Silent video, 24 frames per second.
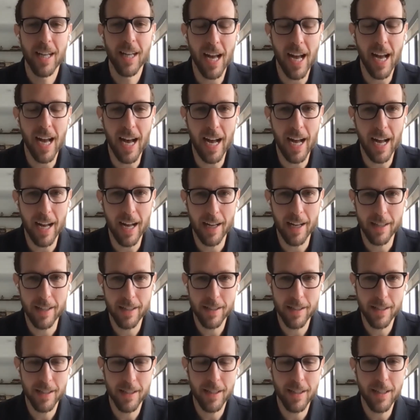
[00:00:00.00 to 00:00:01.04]
And,
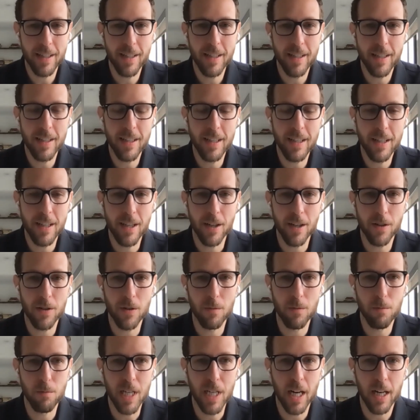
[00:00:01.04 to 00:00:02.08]

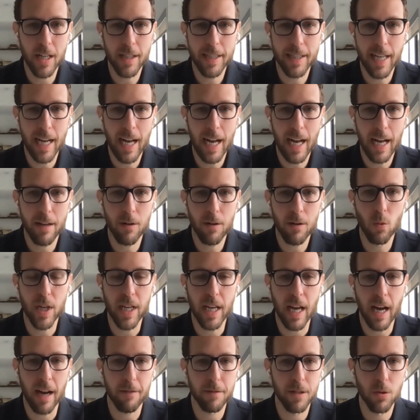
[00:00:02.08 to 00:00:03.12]
beyond that, we
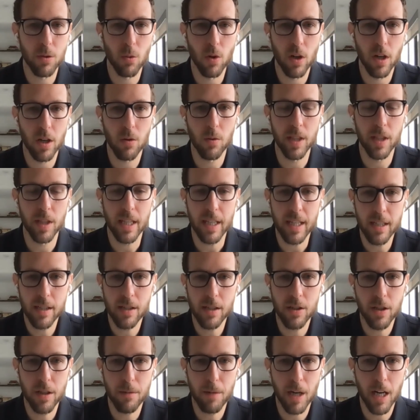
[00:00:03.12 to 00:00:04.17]
have to work with the
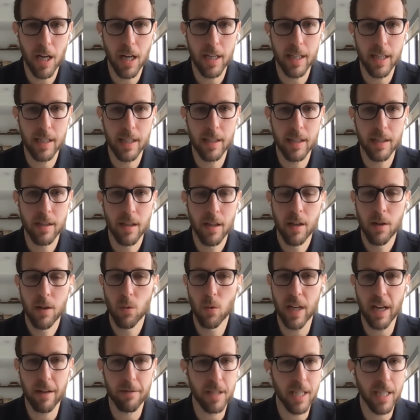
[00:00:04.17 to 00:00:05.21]
industry bodies.
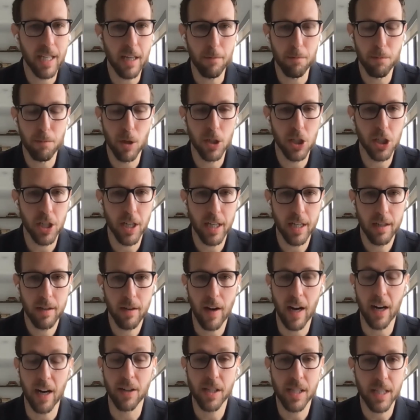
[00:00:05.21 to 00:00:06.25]
We have to keep pushing
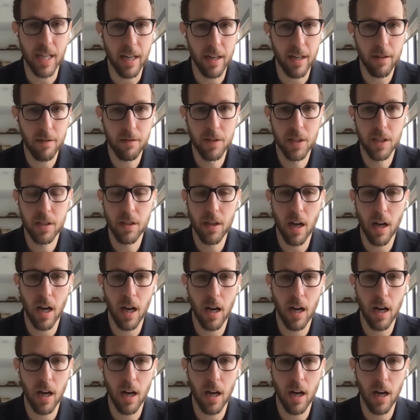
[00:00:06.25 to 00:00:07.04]
ourselves